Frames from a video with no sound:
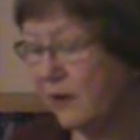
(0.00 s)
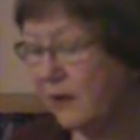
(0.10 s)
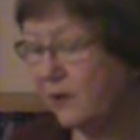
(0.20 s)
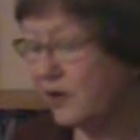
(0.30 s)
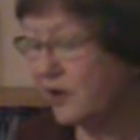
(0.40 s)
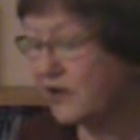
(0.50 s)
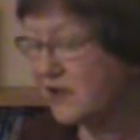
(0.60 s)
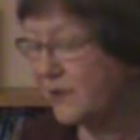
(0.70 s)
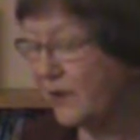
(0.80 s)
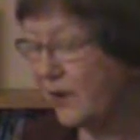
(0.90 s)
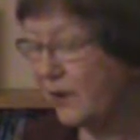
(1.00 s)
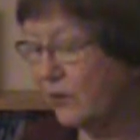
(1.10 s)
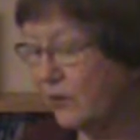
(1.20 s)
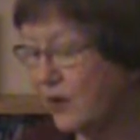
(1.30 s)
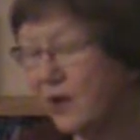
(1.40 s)
talks about
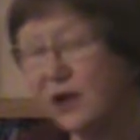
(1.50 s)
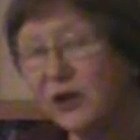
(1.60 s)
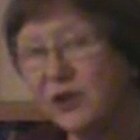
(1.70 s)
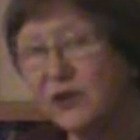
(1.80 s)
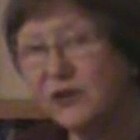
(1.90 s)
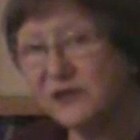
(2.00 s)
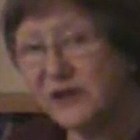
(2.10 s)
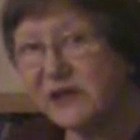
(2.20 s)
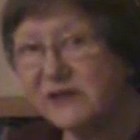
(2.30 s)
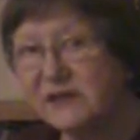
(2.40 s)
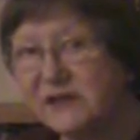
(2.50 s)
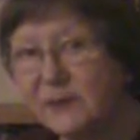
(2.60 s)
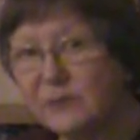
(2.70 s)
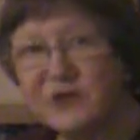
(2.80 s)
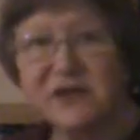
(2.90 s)
using
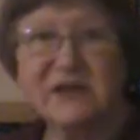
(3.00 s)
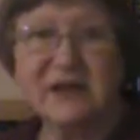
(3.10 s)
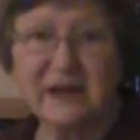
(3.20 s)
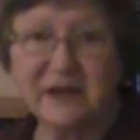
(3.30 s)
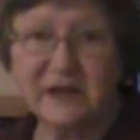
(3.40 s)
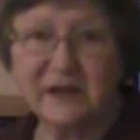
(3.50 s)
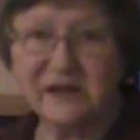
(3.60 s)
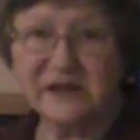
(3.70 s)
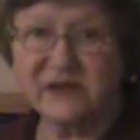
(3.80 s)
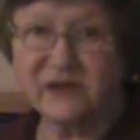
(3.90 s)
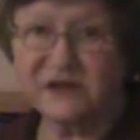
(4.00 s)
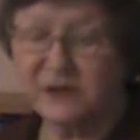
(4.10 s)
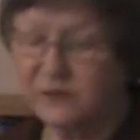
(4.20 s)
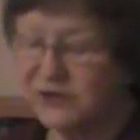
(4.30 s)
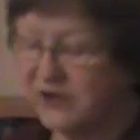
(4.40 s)
subject headings, Sears
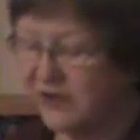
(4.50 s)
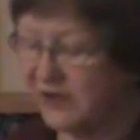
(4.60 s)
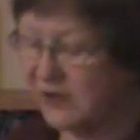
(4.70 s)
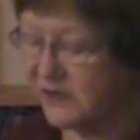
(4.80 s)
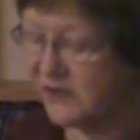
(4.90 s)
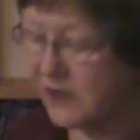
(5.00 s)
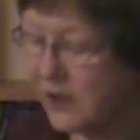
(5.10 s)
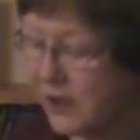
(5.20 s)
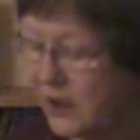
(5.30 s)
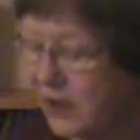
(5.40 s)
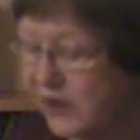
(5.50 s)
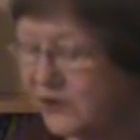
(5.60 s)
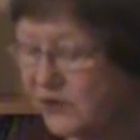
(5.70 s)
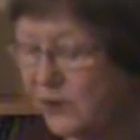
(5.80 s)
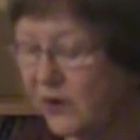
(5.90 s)
subject headings, as
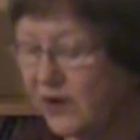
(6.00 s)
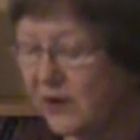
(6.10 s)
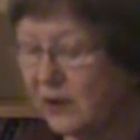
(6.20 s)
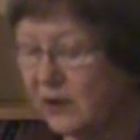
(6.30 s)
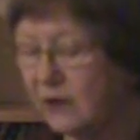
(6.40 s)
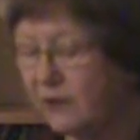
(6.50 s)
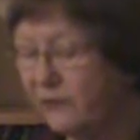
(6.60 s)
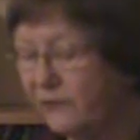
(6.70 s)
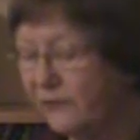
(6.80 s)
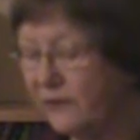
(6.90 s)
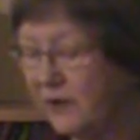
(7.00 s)
a way of